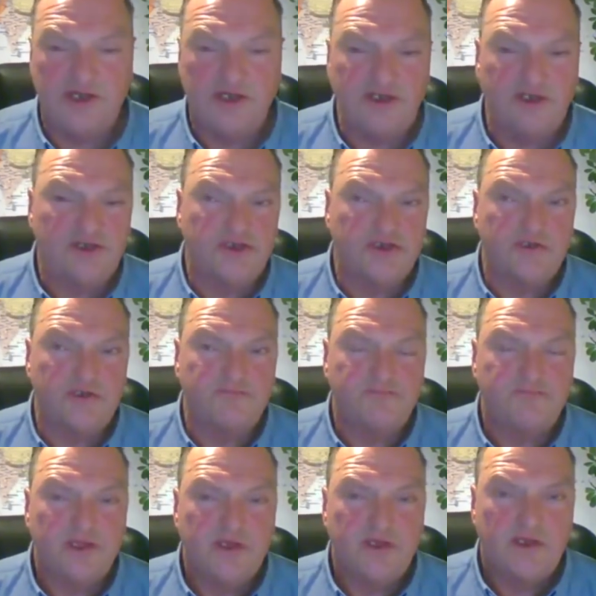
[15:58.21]
energy
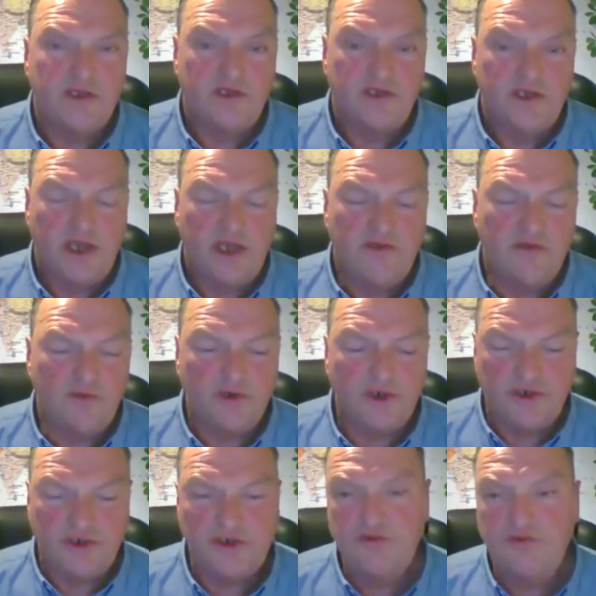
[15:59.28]
and you'll want
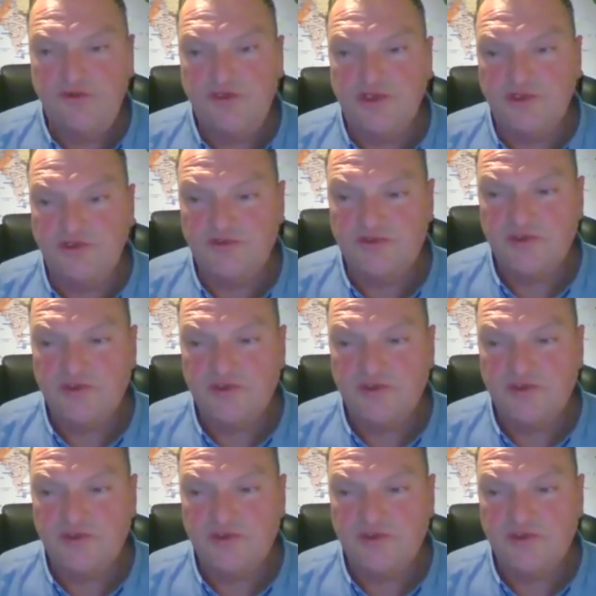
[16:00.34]
to do things.